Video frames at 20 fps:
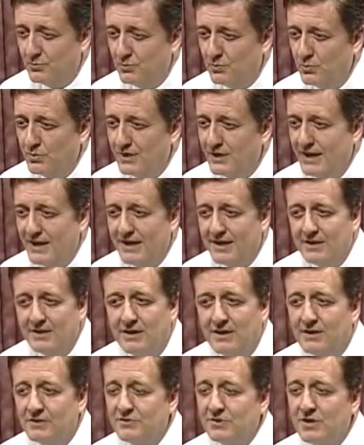We had
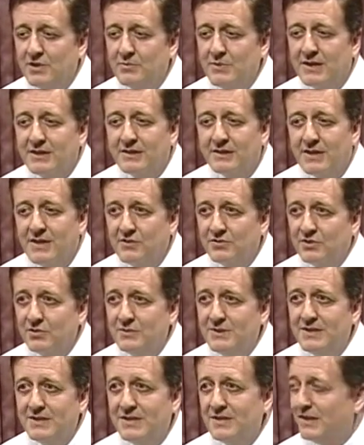a gentleman at the council
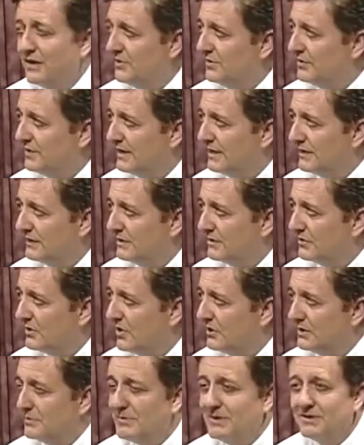meeting the other night that
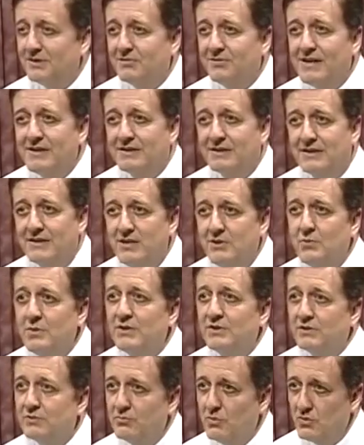talked about the fact that he
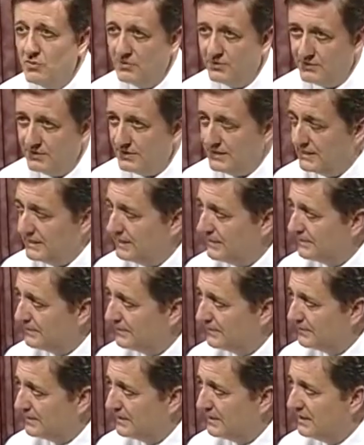went smoke-free.
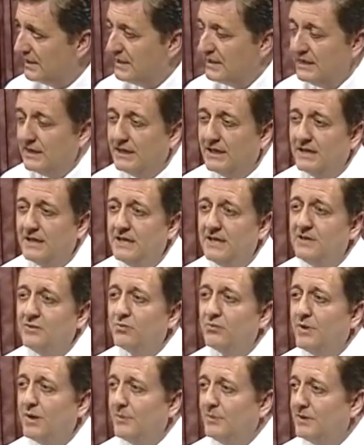He's
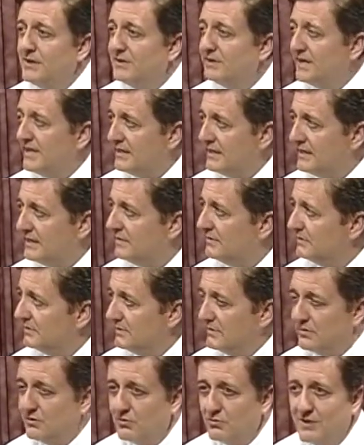representing
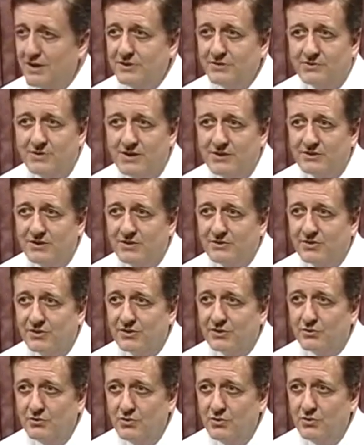the restaurants as a
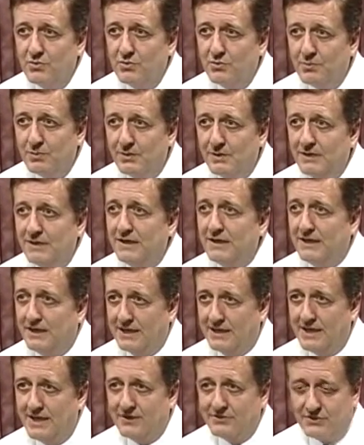group
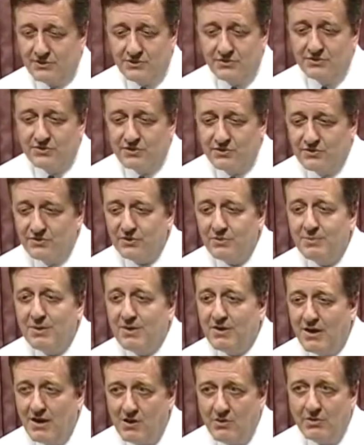and has concerns
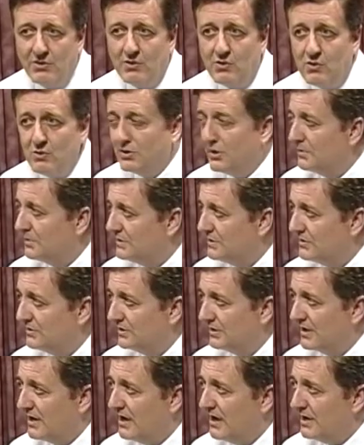about how they'll hold up in this
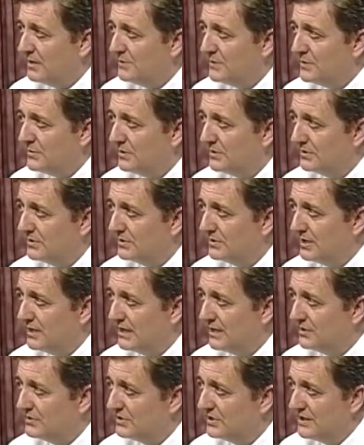economy with the
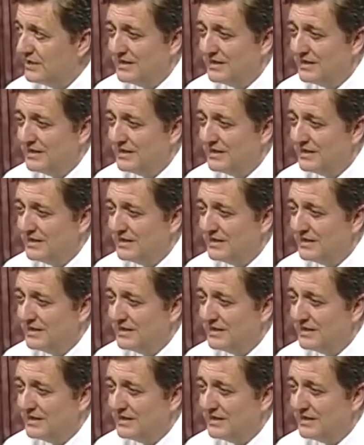change.